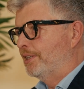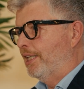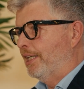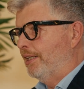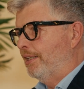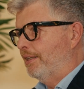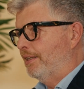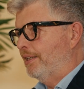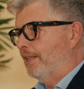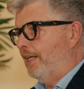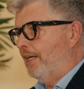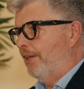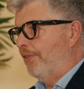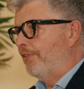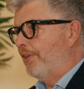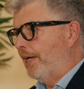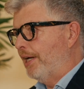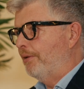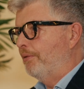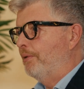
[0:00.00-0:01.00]
they
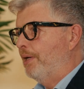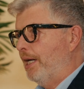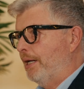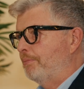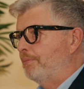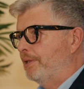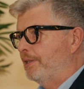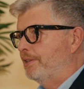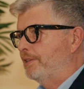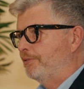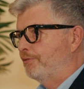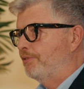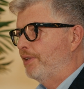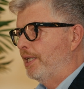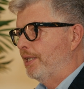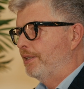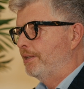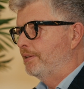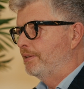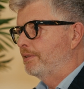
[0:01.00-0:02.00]
were happy to
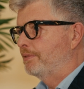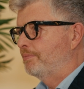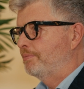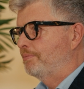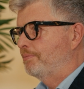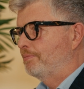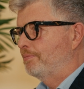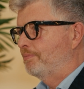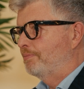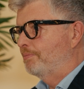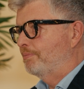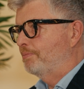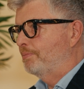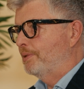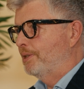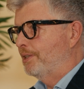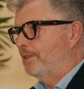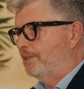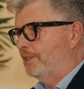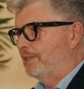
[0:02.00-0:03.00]
fund
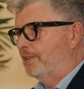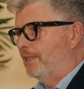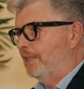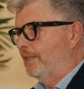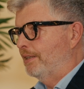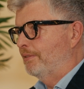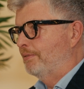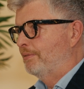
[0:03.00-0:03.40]
purchasing.